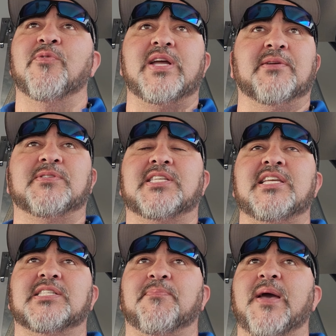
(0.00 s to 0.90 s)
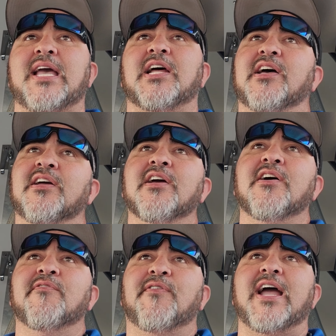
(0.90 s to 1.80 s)
we could see
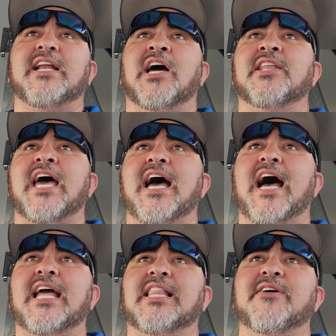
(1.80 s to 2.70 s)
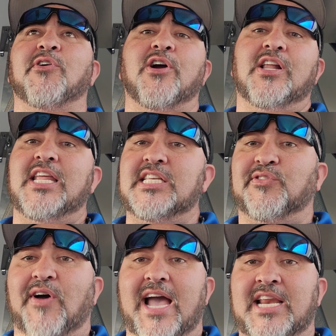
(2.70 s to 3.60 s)
Zepeda fighting on that high level or at
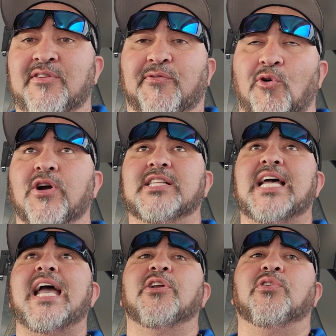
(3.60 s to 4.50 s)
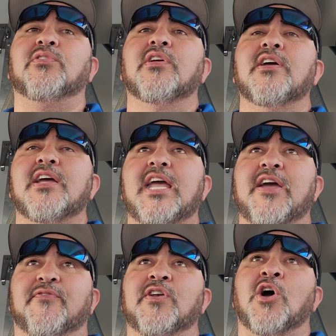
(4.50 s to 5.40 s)
least fighting for a title
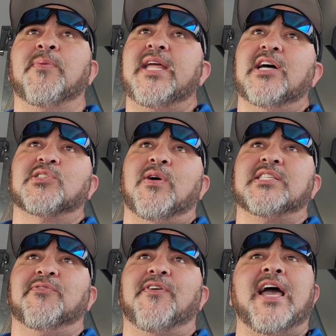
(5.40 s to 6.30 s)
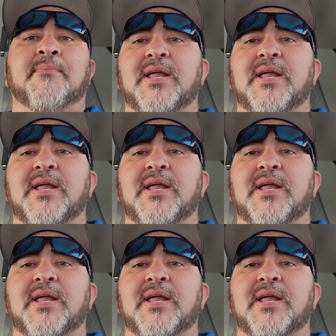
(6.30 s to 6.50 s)
if nobody else wants to fight him.